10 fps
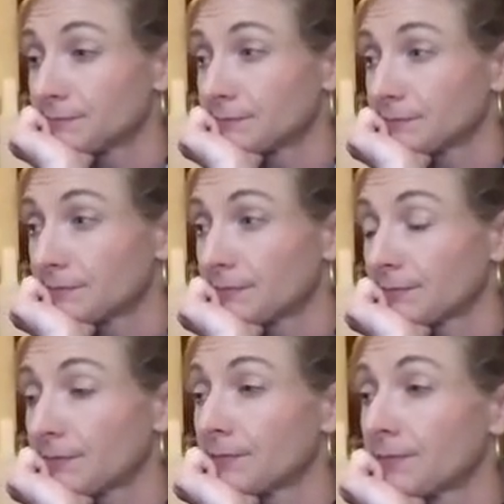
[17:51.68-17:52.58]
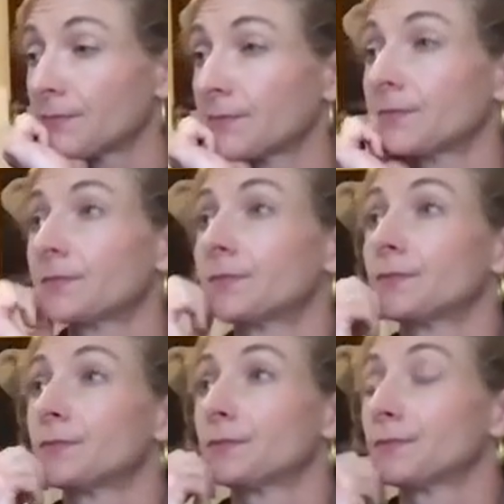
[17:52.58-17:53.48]

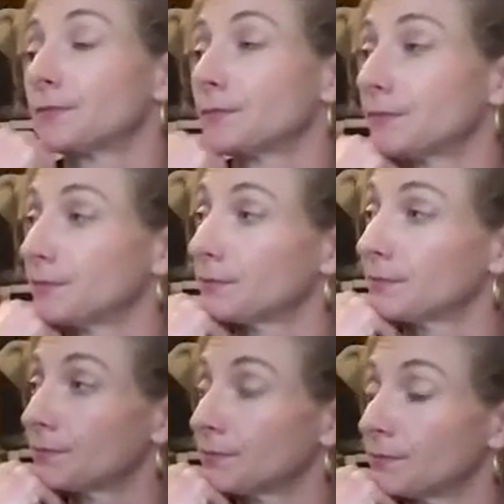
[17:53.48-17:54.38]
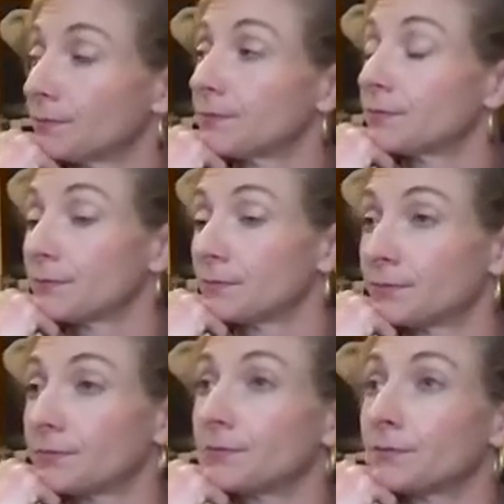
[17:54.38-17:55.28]

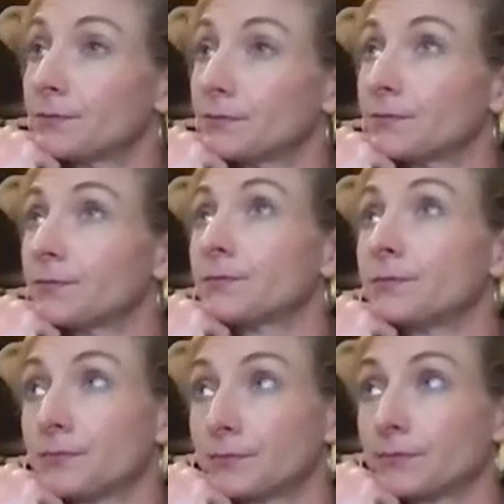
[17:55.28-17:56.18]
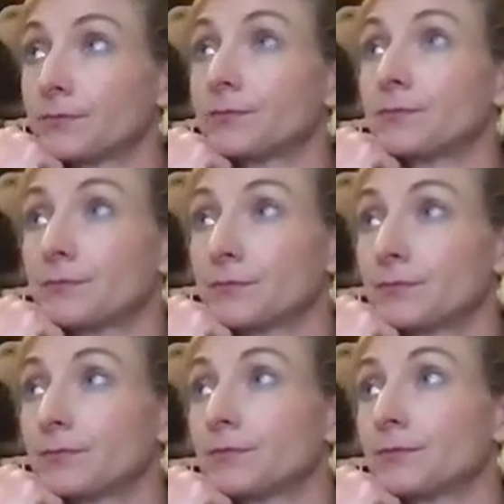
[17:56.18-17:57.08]

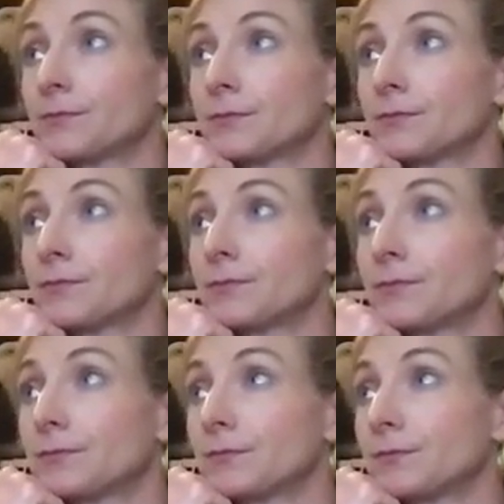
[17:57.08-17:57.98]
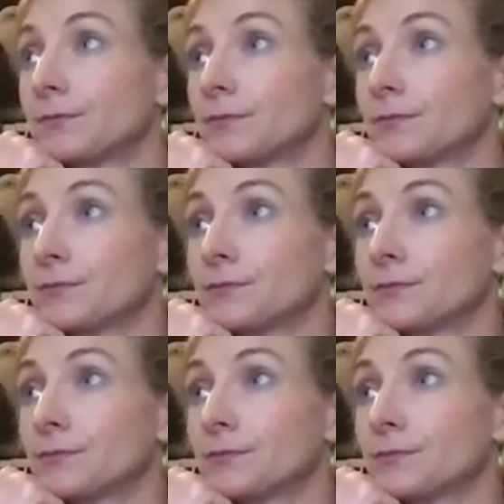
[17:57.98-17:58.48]
[no speech]